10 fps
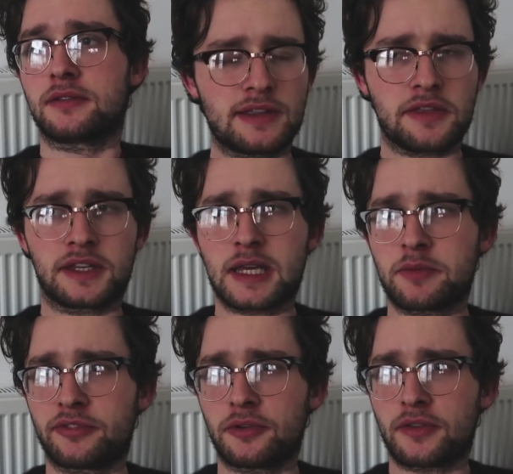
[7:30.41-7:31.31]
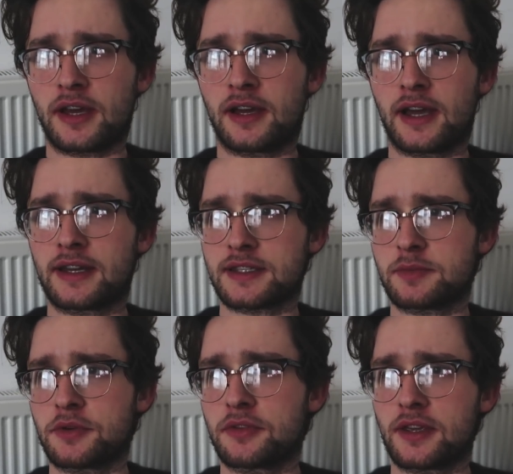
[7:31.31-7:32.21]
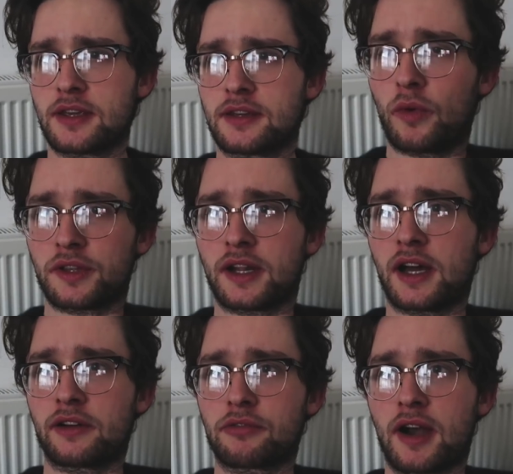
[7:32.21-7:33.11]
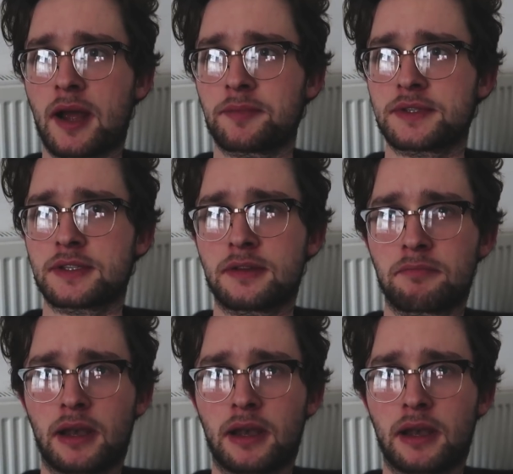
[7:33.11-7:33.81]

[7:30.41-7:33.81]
And then the day before that, I had a smoothie, 1.5 wraps,